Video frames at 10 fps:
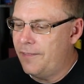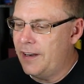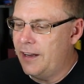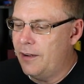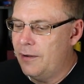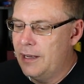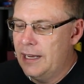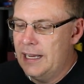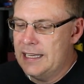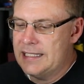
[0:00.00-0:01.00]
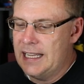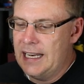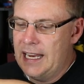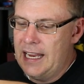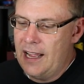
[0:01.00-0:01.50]
video is
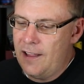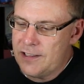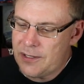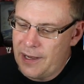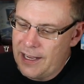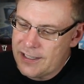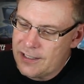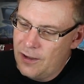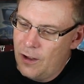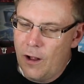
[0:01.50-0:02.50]
that he also has